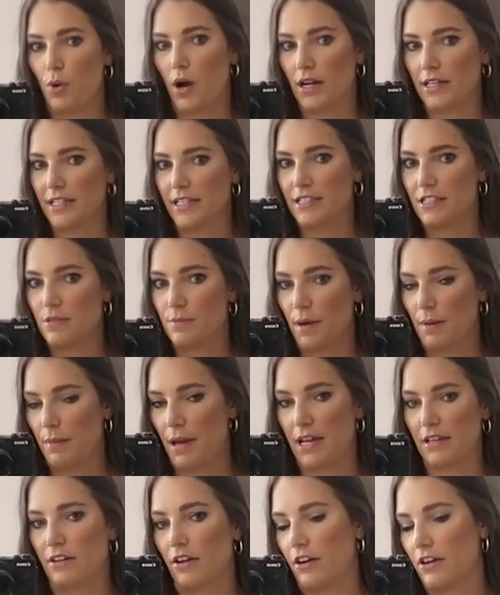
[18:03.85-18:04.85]
walking to my
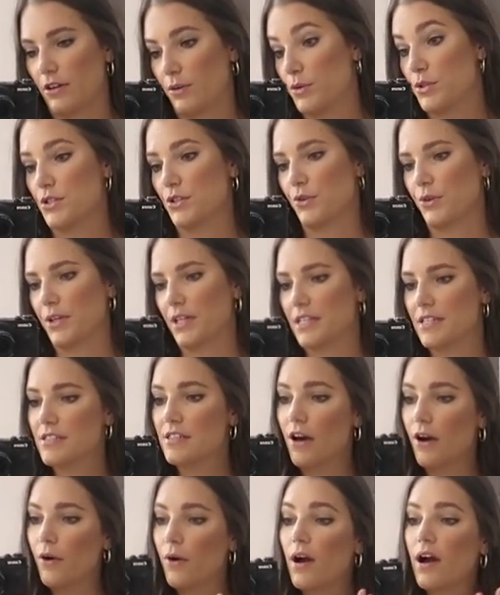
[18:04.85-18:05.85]
backyard, it was annoying.
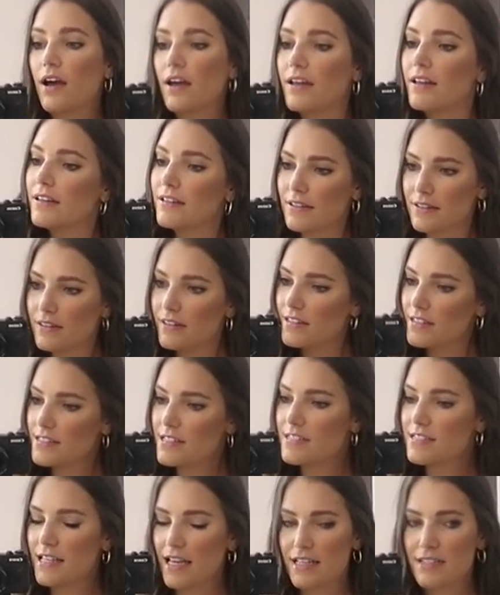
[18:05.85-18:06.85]
So this
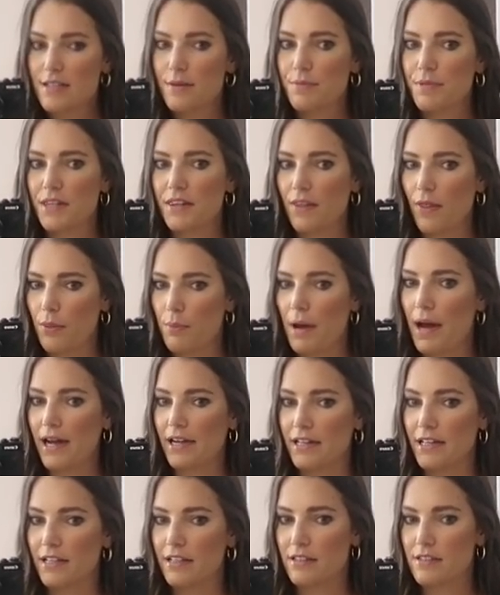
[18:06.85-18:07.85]
is not something that the
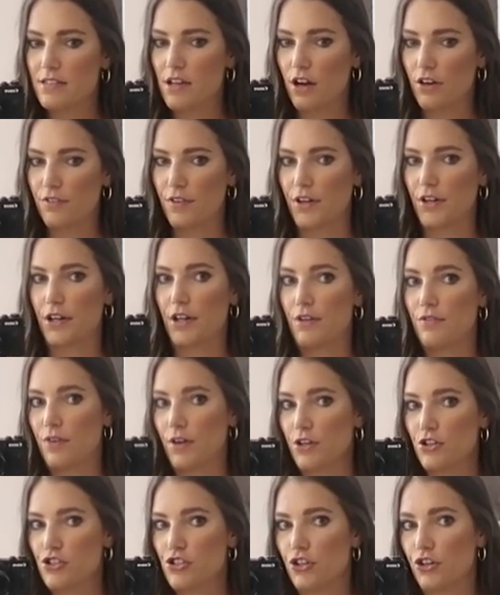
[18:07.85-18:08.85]
pockets are very
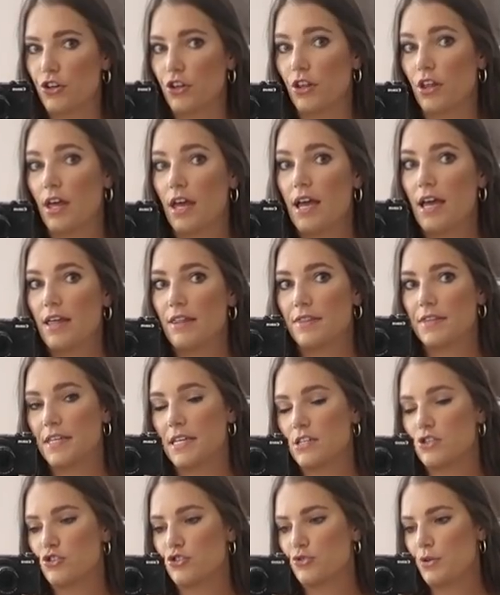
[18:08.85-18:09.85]
functional.
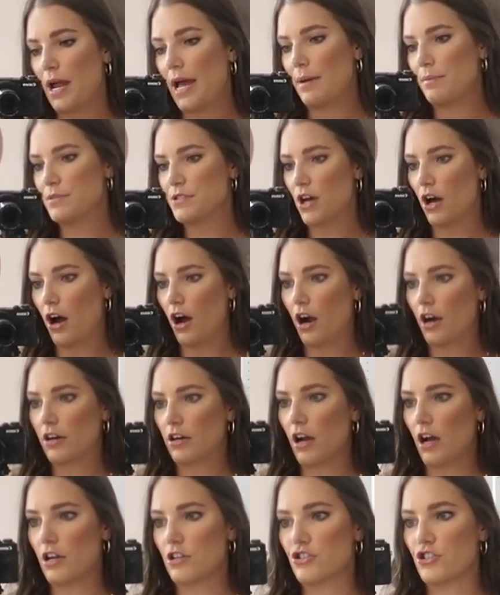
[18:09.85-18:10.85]
The straps
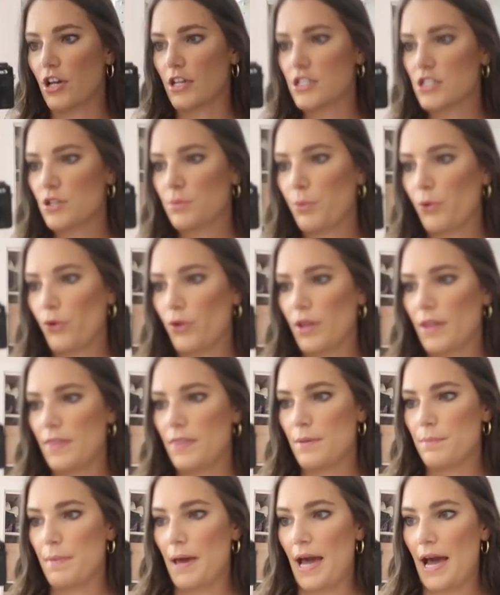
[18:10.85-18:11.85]
are adjustable in
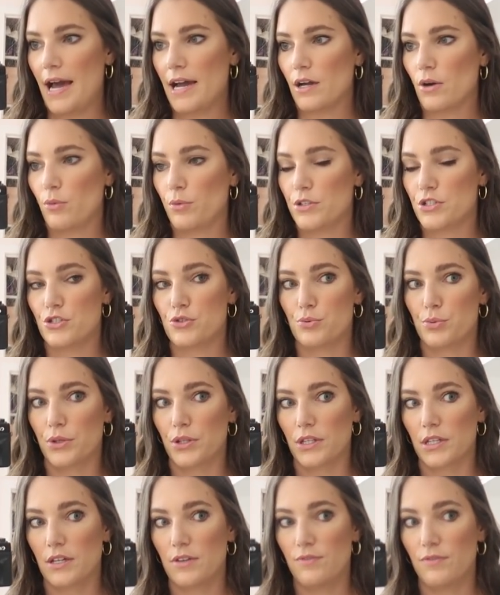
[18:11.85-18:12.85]
the back, which is
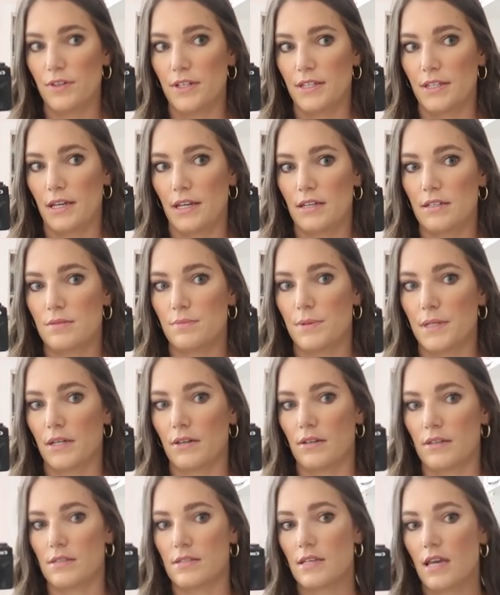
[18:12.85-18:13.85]
really convenient,
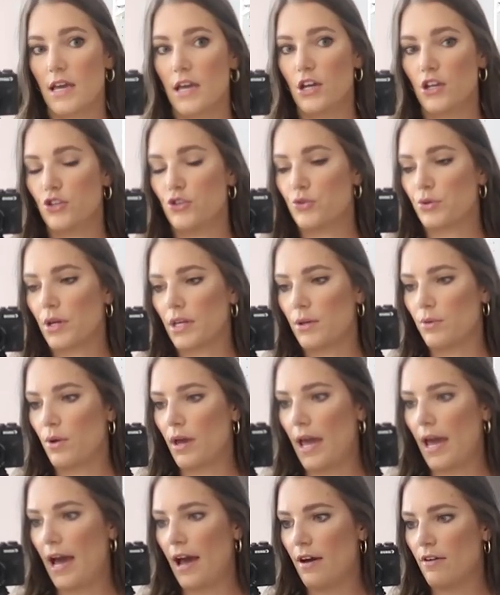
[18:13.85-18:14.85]
because you can
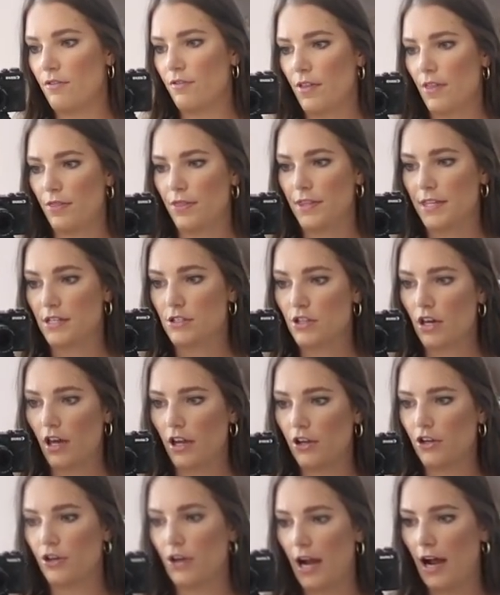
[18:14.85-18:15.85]
have the
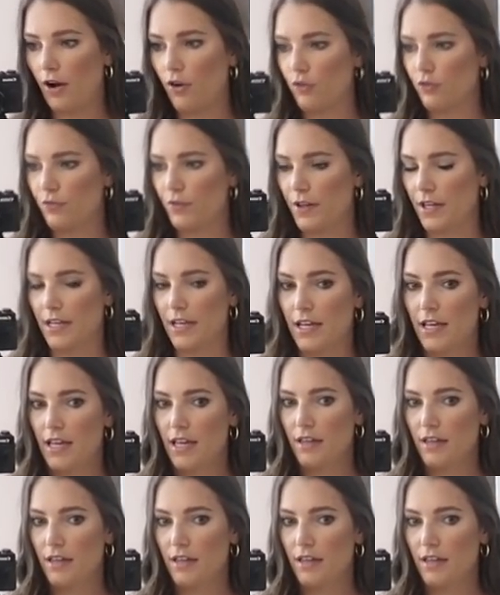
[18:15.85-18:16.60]
entire outfit,